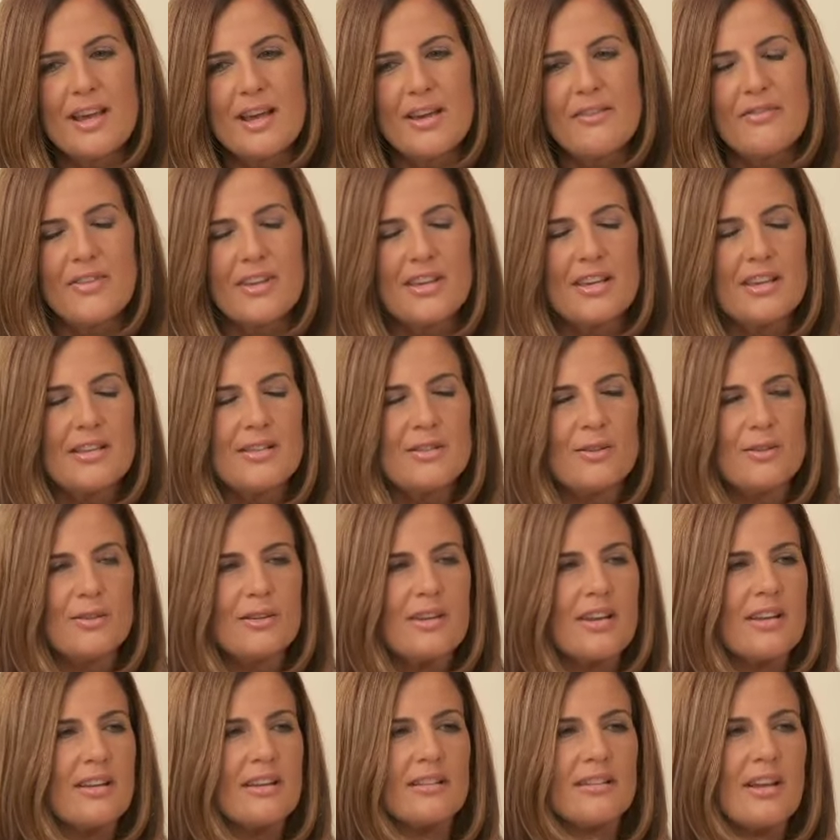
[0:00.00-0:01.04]
If the kids are
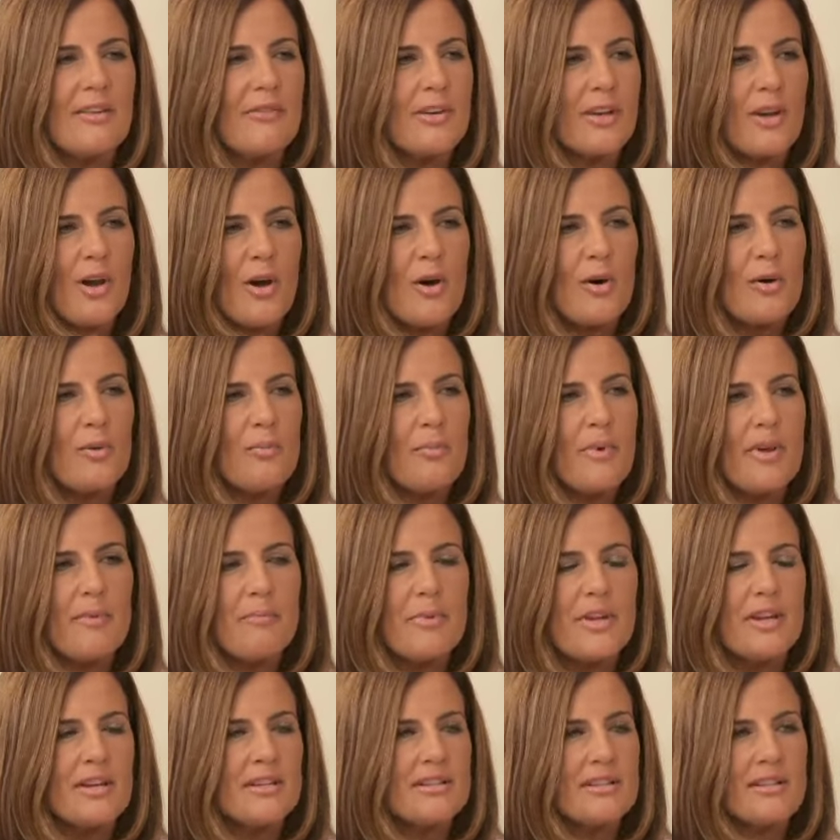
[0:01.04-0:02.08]
in a loving home,
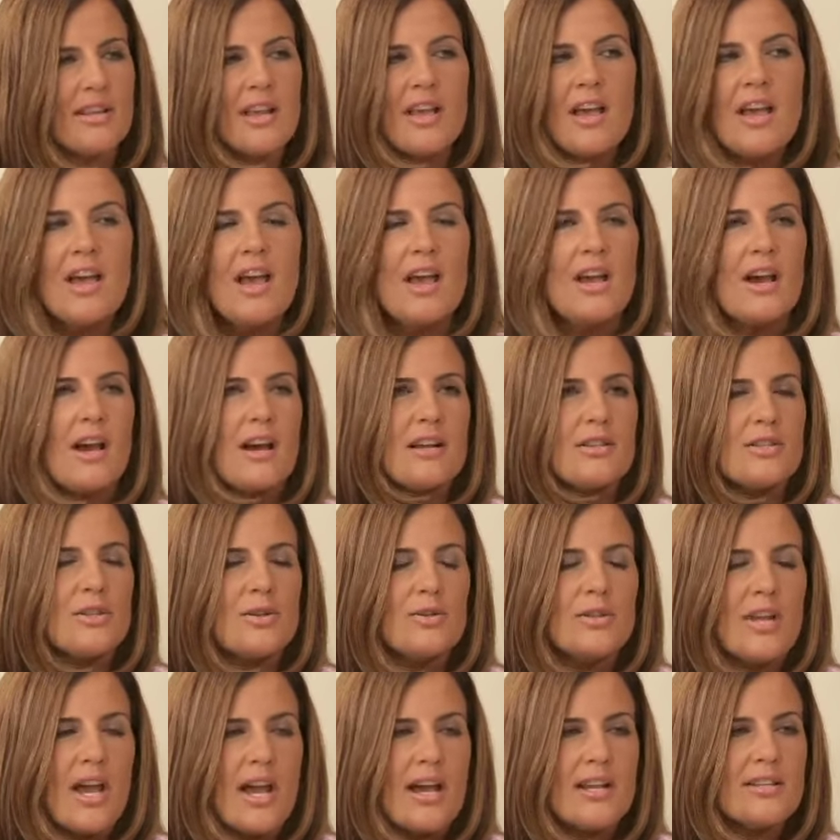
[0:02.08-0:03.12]
be it
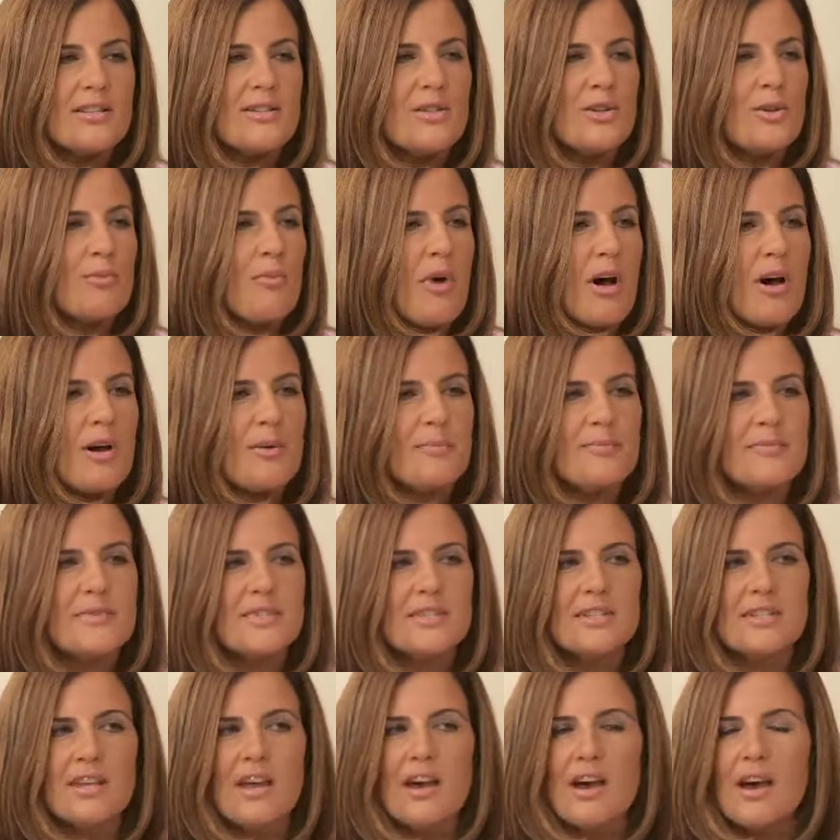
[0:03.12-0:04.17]
two dads, two
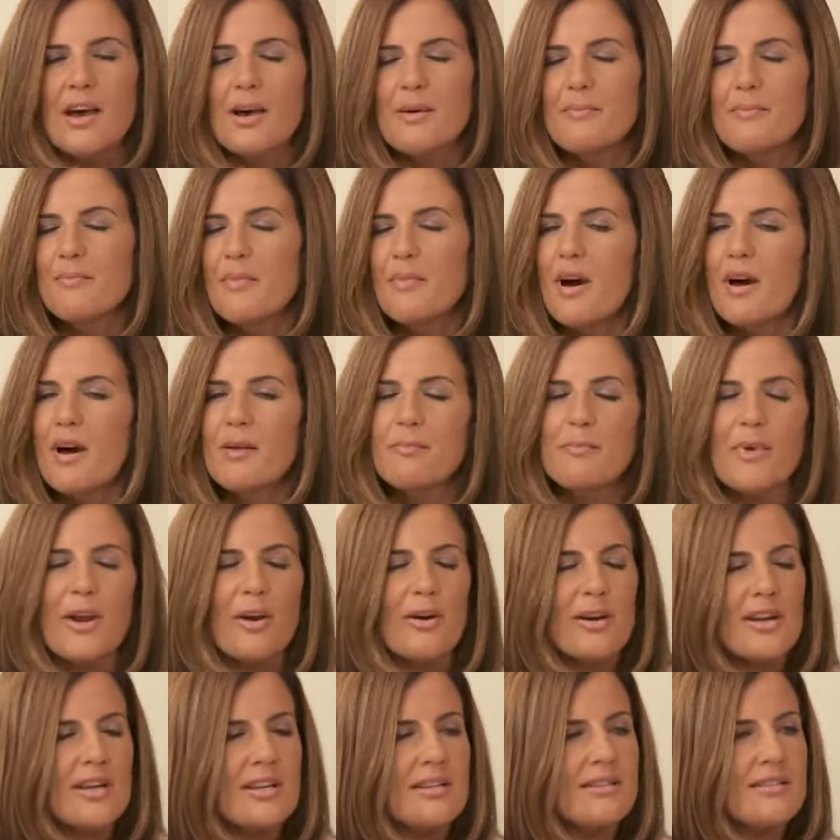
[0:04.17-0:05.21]
moms,
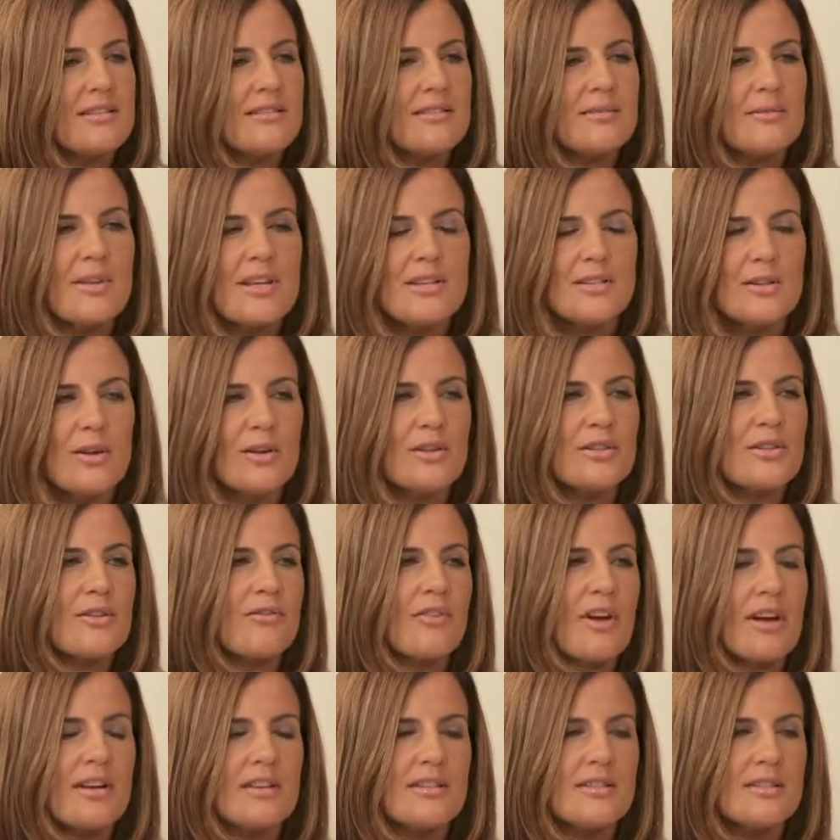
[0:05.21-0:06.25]
unmarried, as long as
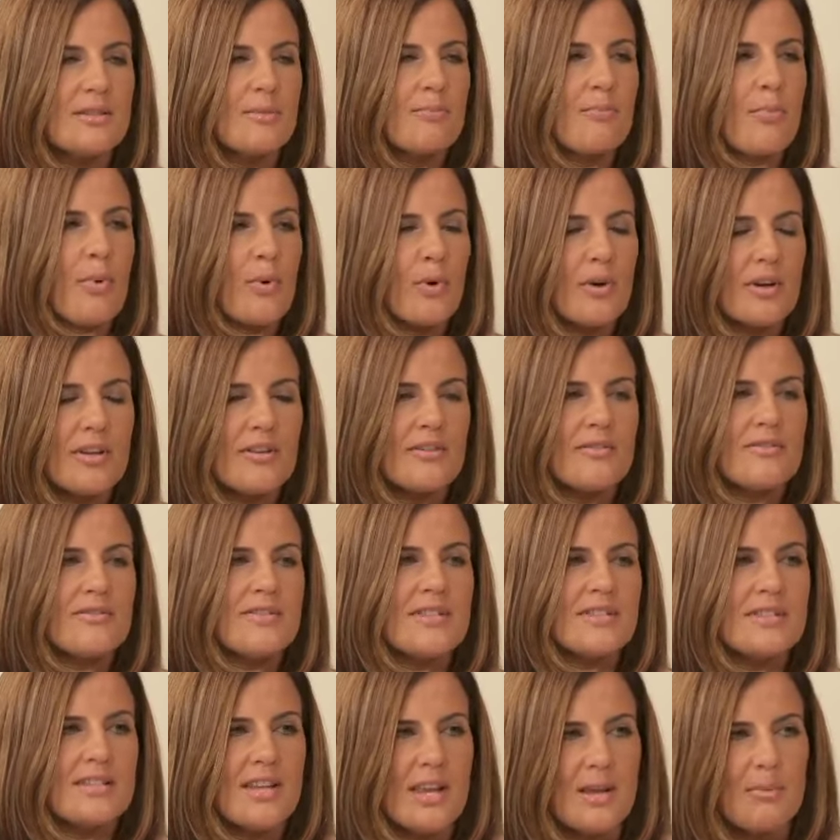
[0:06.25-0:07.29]
you've got a supportive,
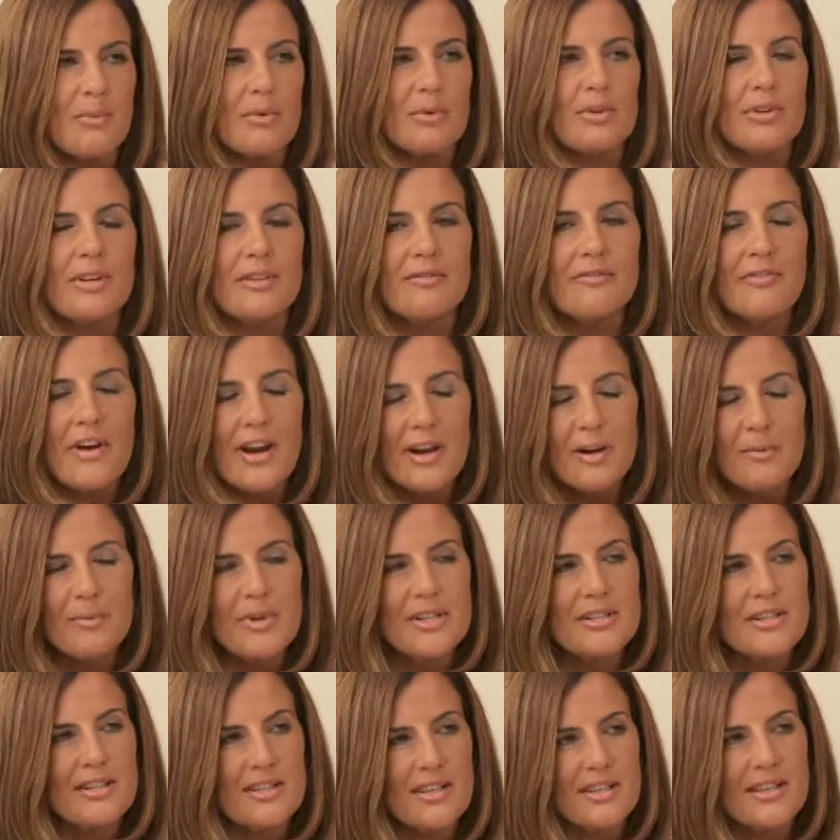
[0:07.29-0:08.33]
stable
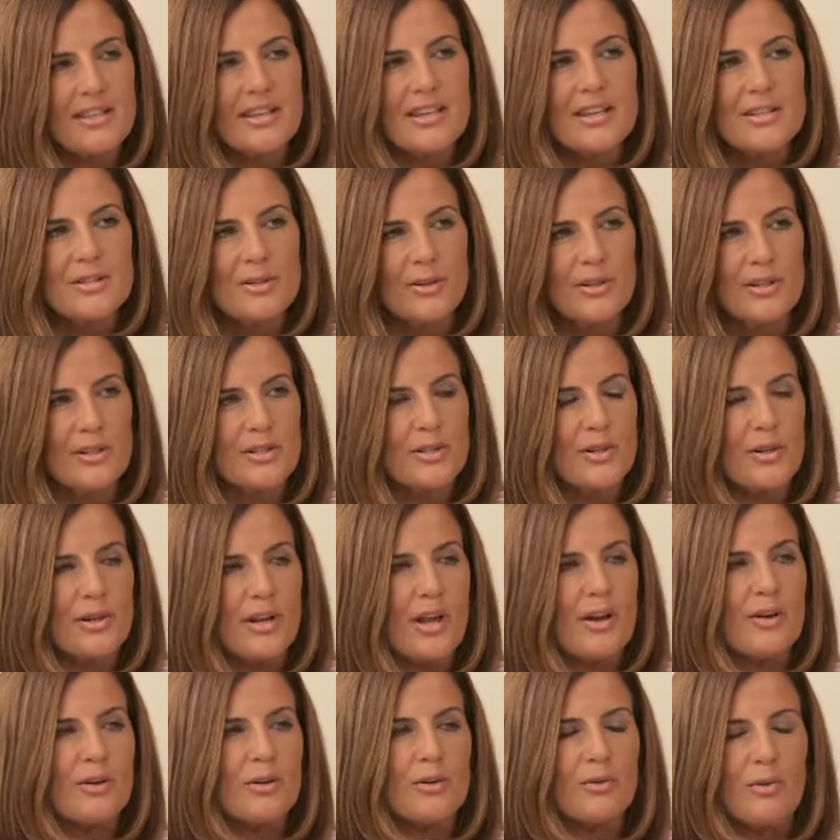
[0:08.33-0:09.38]
environment, I think the kids are going to turn
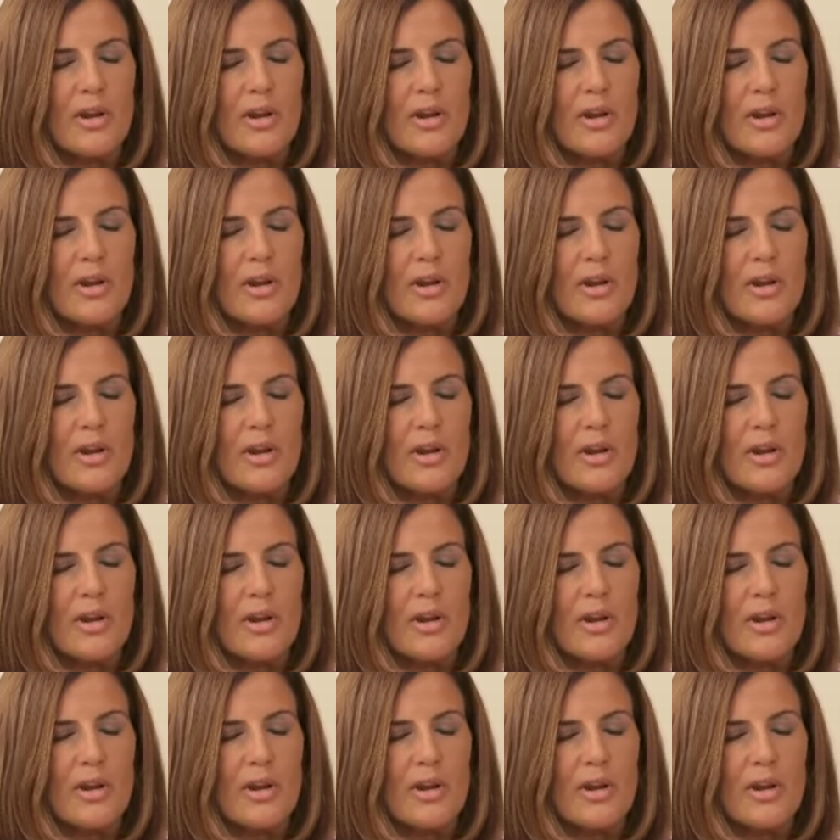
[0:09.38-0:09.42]
out